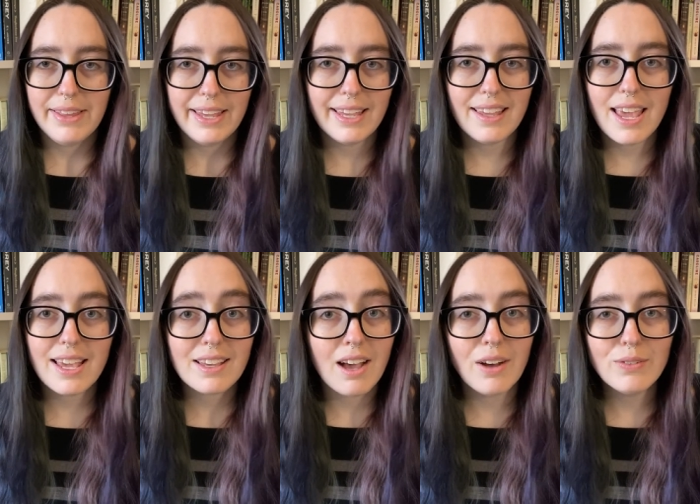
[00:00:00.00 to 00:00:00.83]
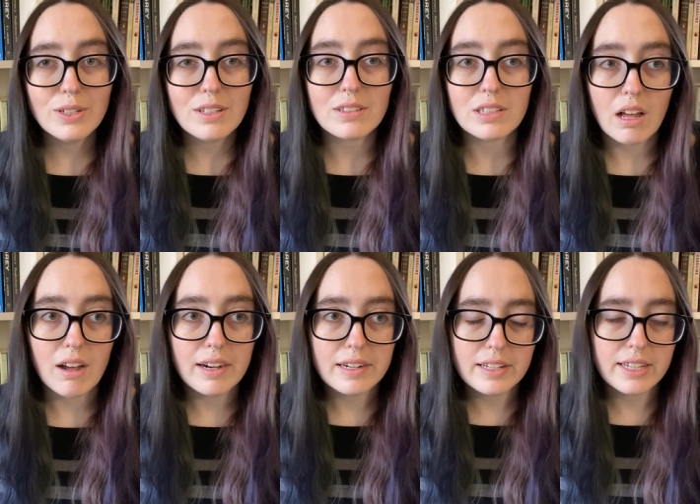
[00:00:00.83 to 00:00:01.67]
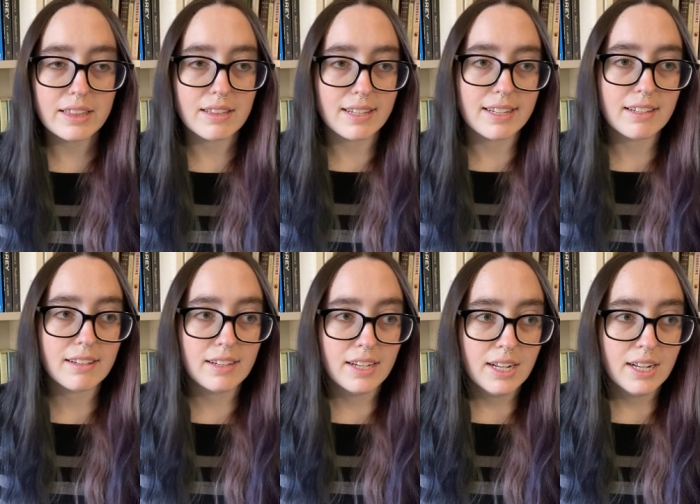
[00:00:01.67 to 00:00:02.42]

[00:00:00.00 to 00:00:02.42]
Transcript: it, it covered a lot in like